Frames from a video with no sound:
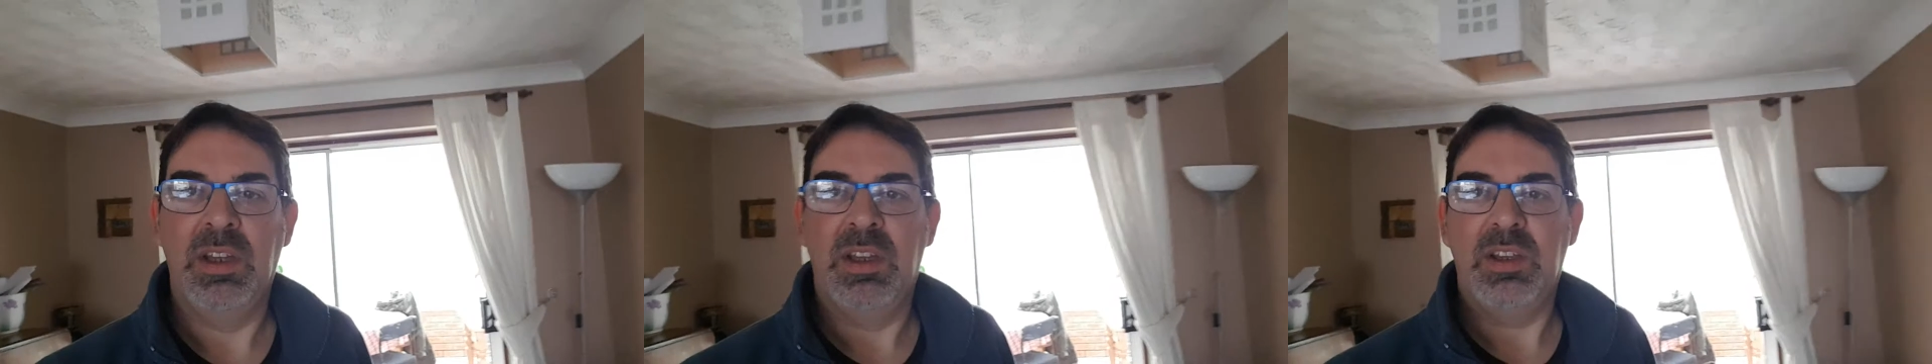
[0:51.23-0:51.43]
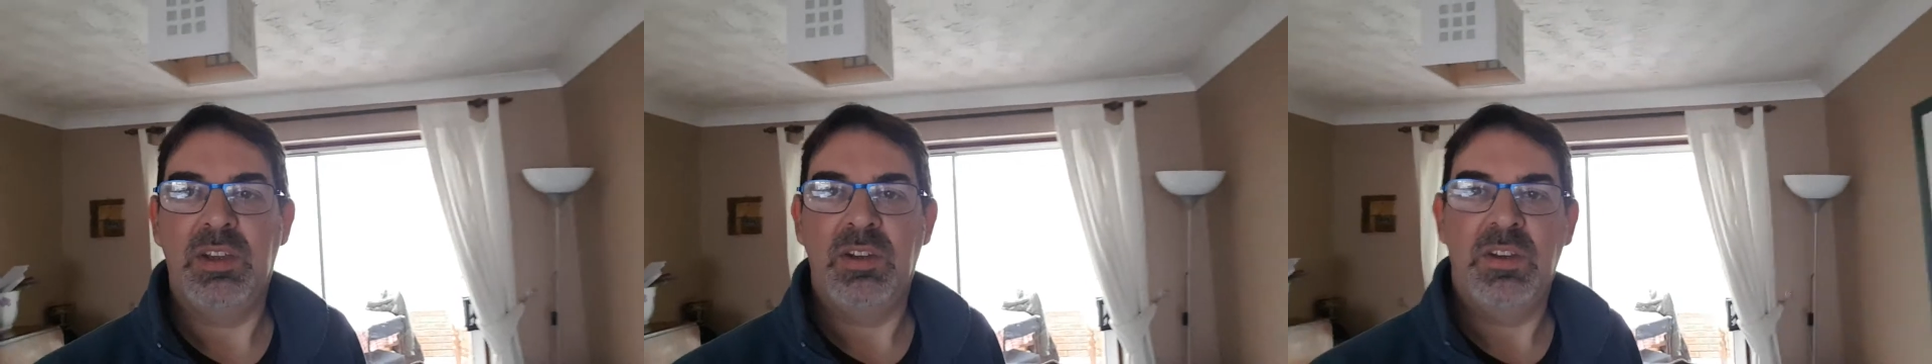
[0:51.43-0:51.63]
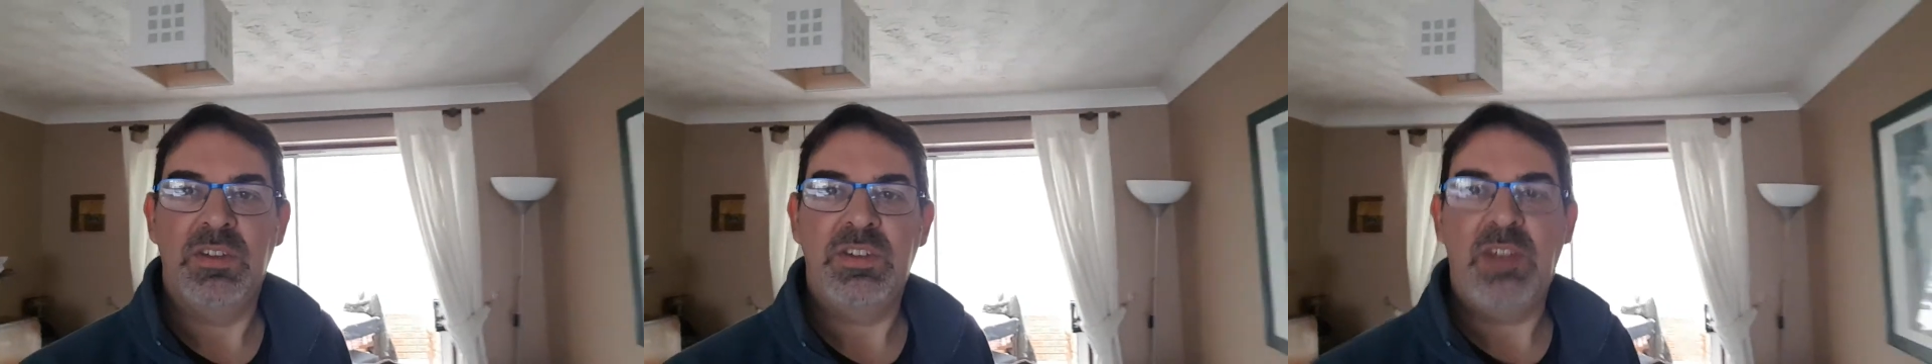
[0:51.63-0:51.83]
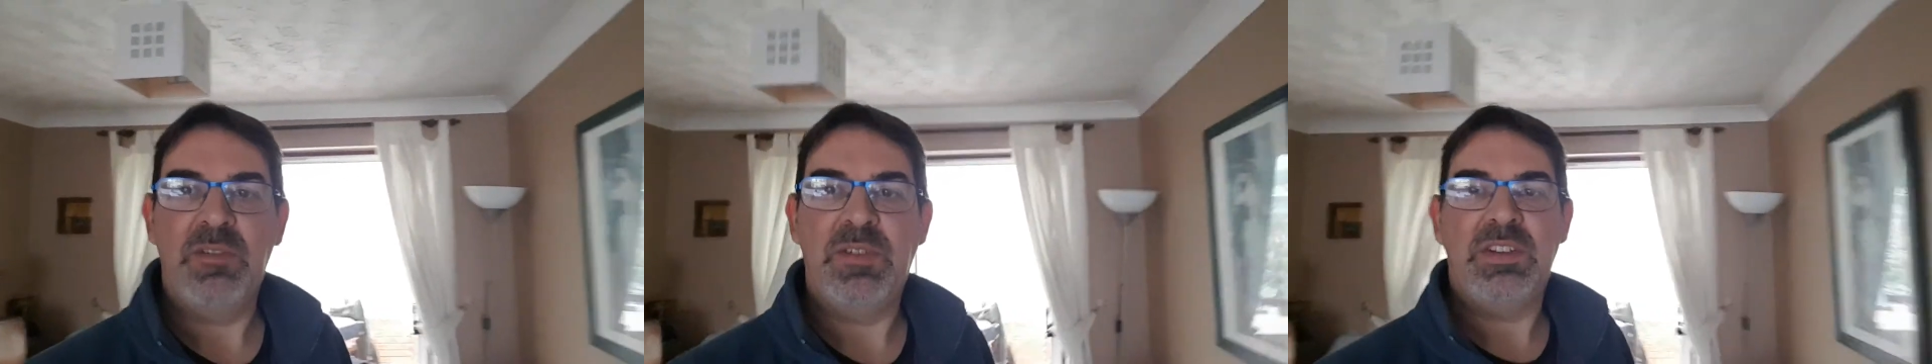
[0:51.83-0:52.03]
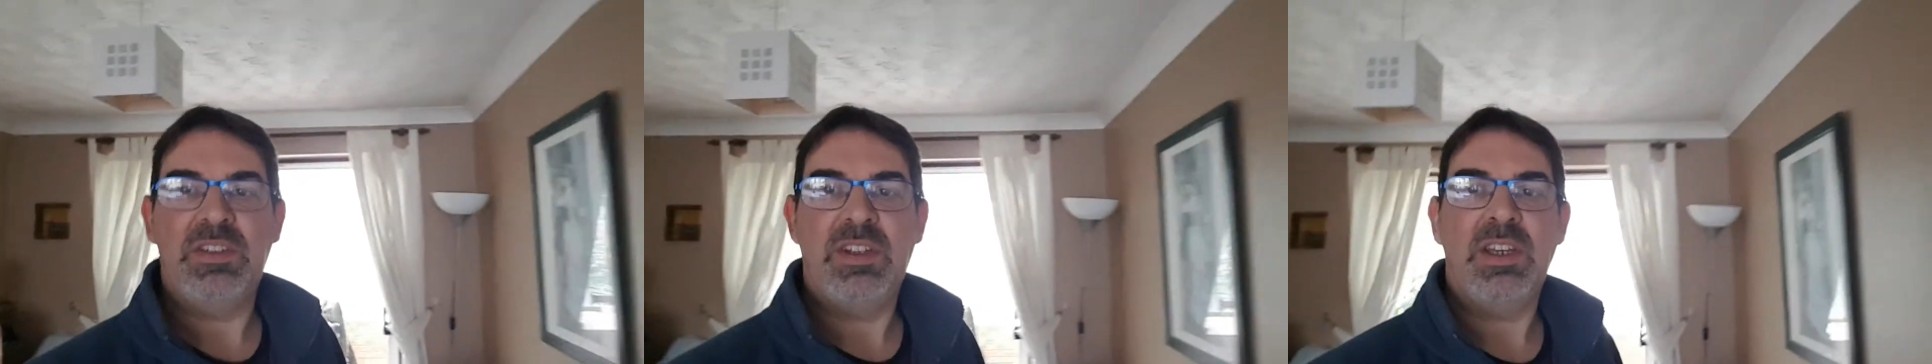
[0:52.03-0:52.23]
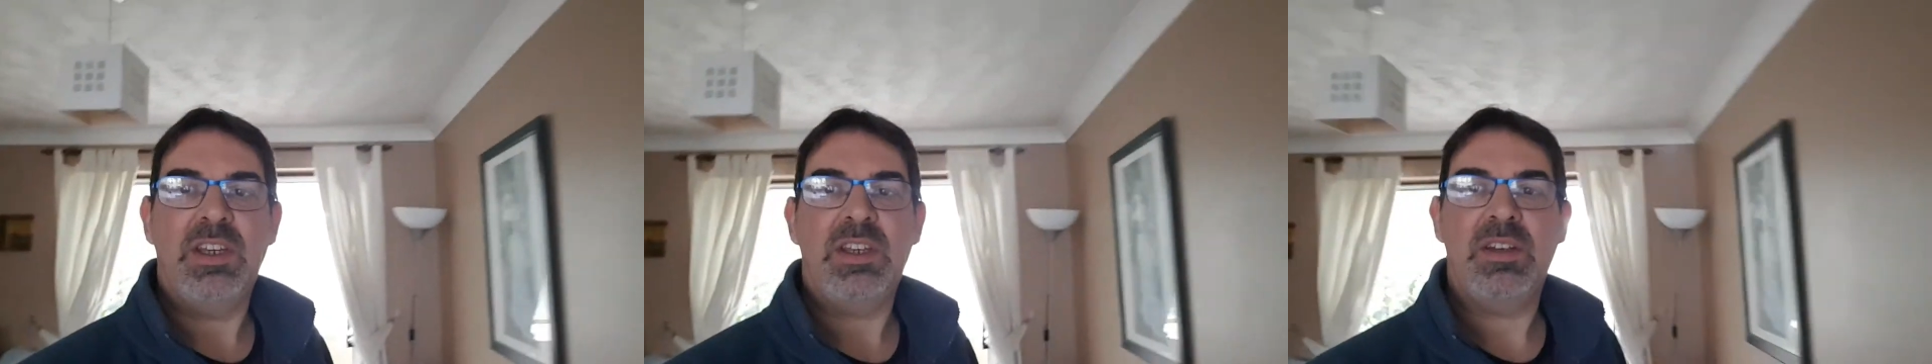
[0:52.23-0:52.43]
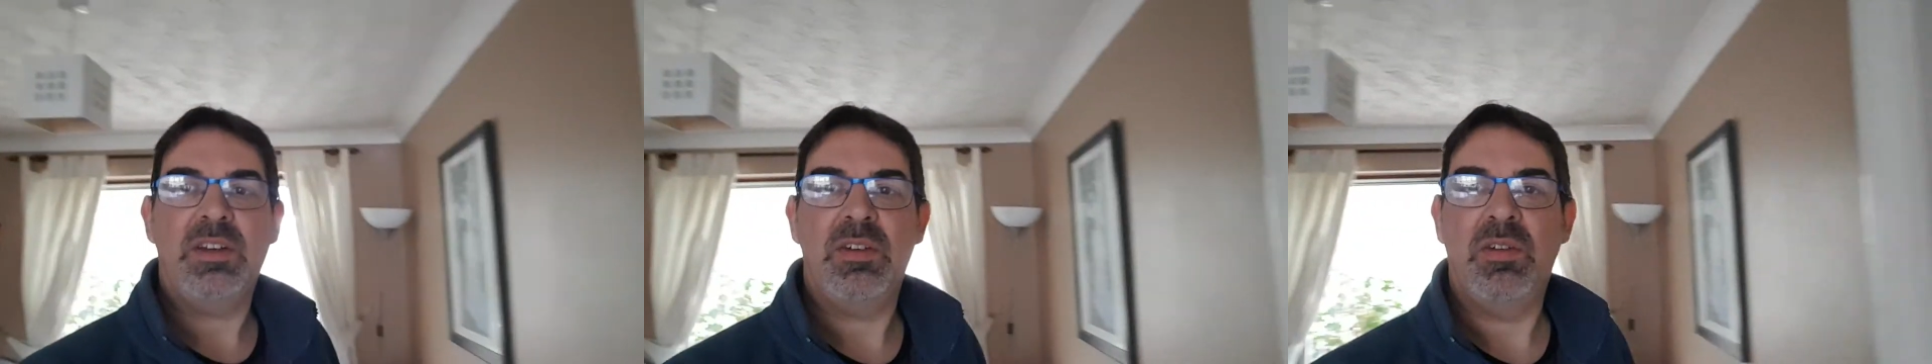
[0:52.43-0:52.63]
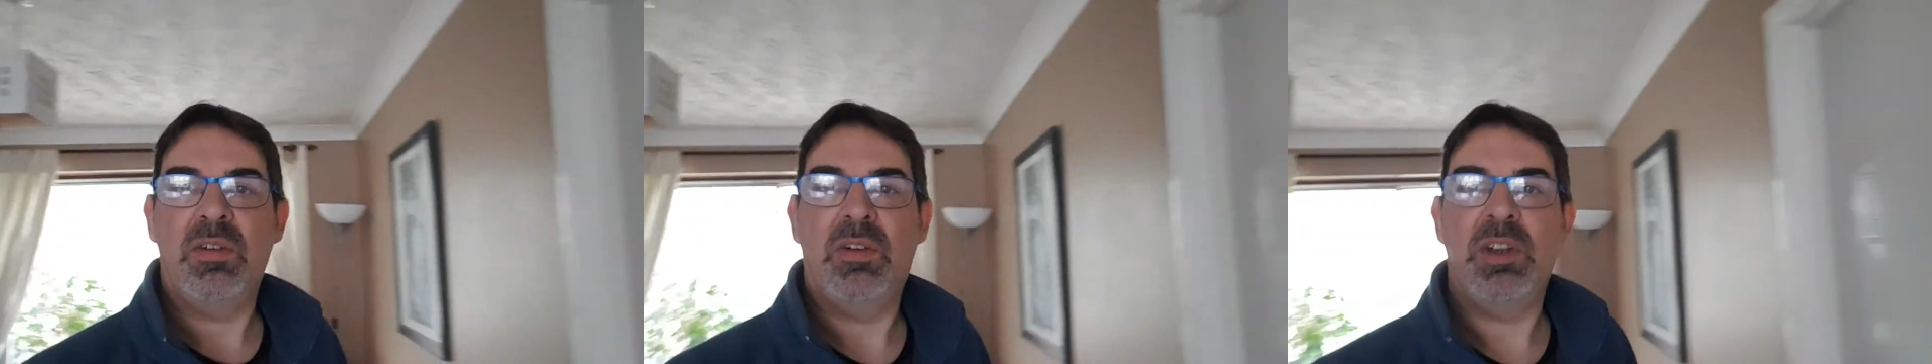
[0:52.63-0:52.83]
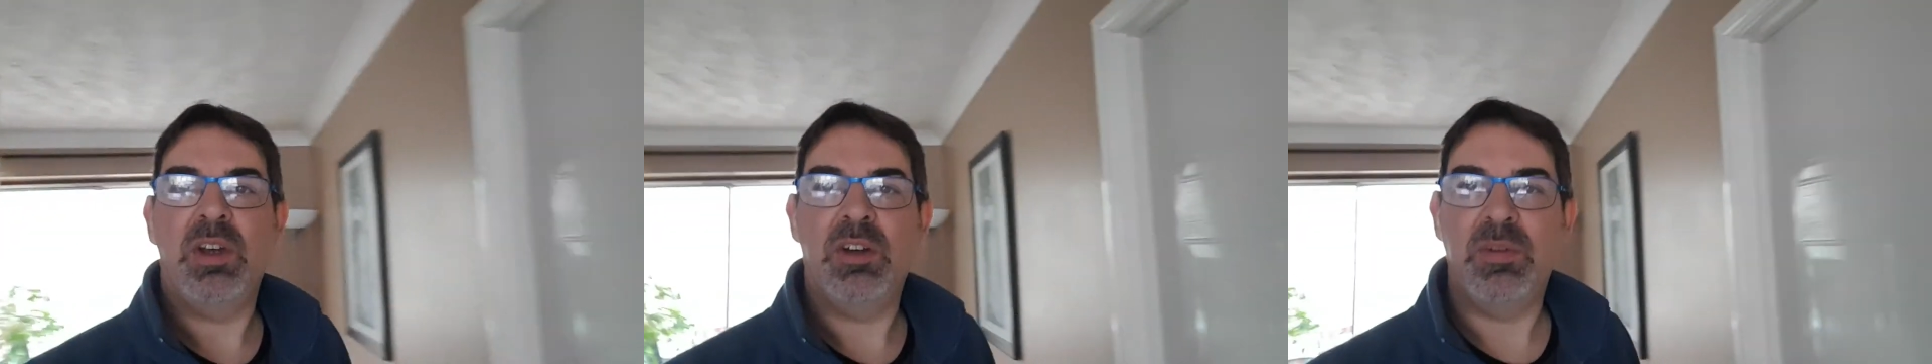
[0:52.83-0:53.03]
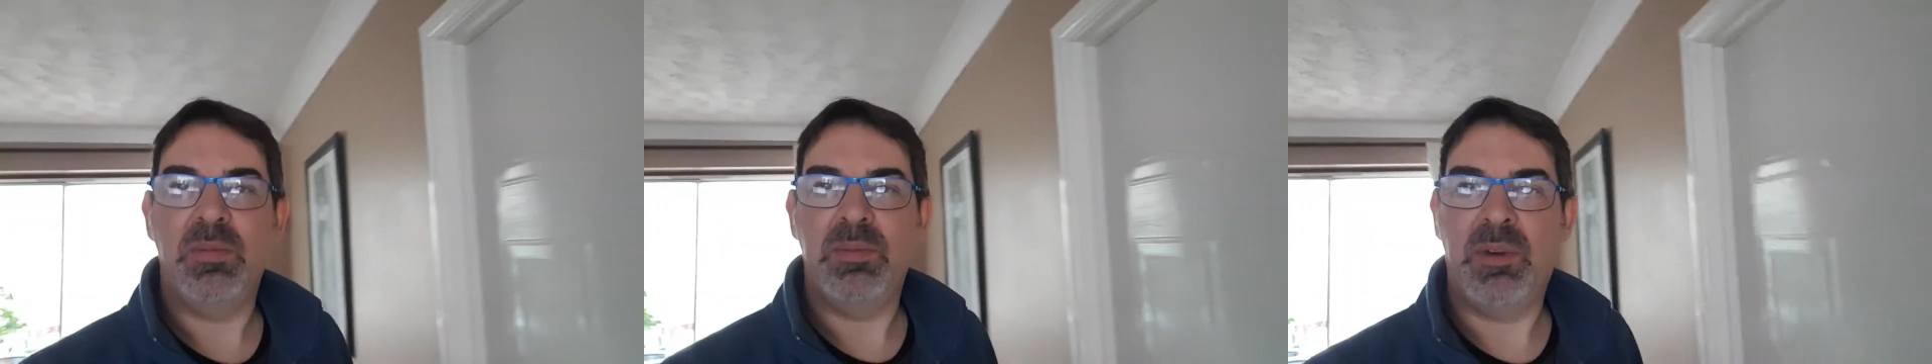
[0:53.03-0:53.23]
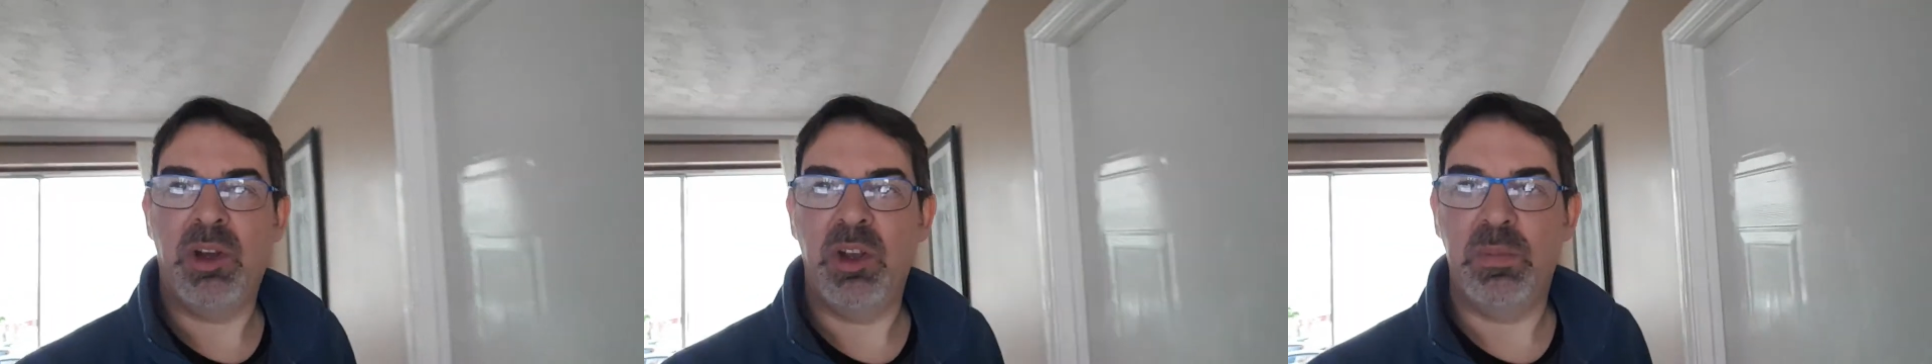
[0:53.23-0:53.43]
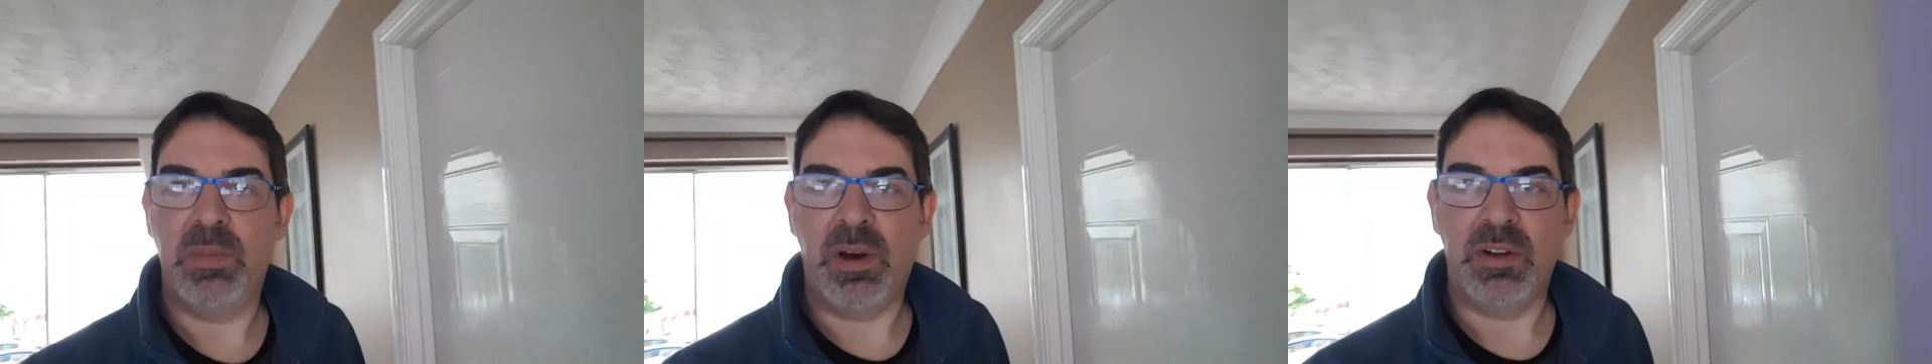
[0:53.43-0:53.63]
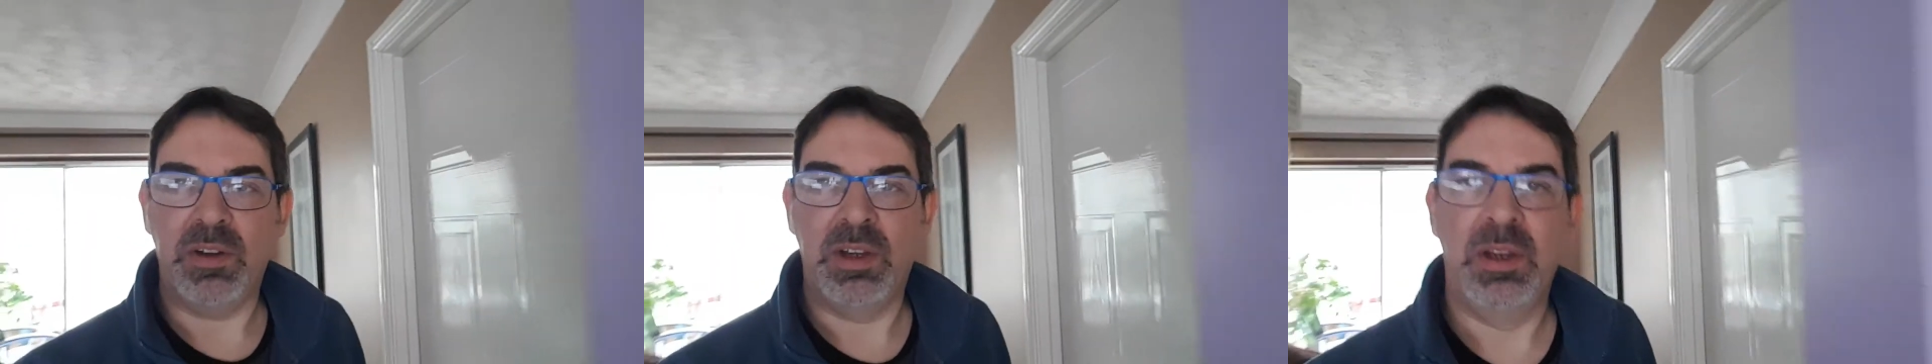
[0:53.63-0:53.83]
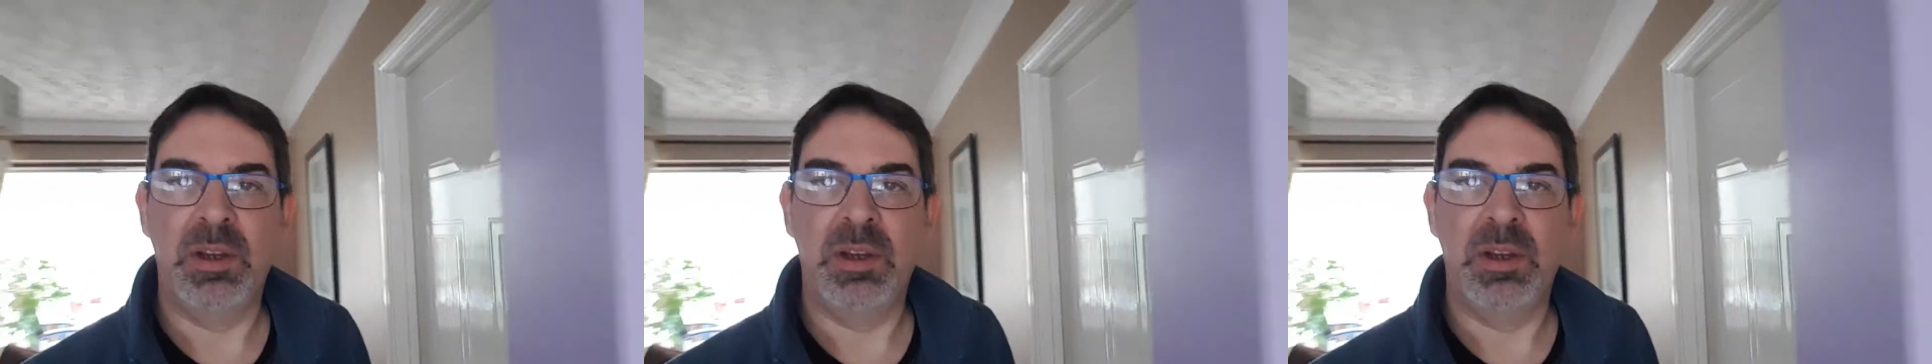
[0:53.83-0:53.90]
your selfie stick or your monopod.